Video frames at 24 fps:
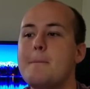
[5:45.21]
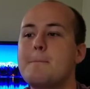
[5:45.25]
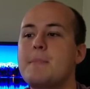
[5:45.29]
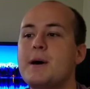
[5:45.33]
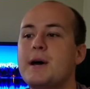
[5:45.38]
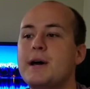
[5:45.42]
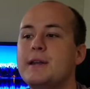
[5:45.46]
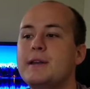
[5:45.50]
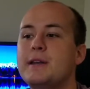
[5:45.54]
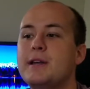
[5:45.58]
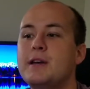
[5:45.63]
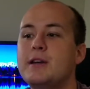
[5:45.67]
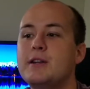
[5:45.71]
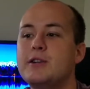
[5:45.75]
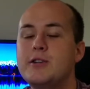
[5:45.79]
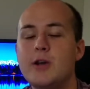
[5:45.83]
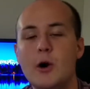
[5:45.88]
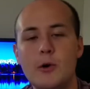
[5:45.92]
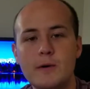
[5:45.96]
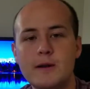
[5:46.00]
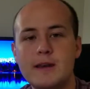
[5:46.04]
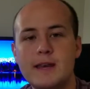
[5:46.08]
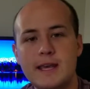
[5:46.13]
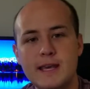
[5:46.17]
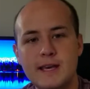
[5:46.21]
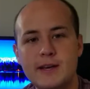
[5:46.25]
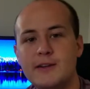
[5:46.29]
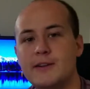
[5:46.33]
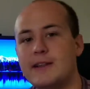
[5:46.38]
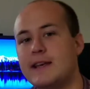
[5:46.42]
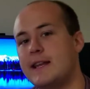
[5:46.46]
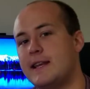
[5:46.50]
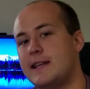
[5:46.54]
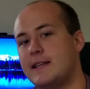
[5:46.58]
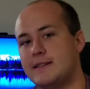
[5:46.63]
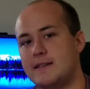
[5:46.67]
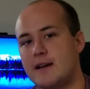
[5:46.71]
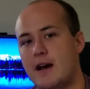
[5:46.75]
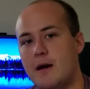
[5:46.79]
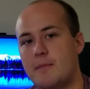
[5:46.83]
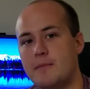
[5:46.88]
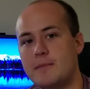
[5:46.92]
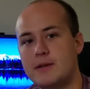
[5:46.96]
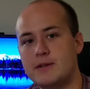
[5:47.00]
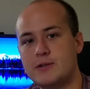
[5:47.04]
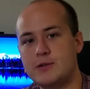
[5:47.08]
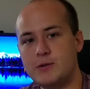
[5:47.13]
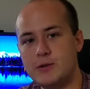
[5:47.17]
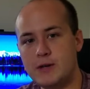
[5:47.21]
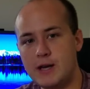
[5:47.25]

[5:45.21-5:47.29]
but don't kill any zombies.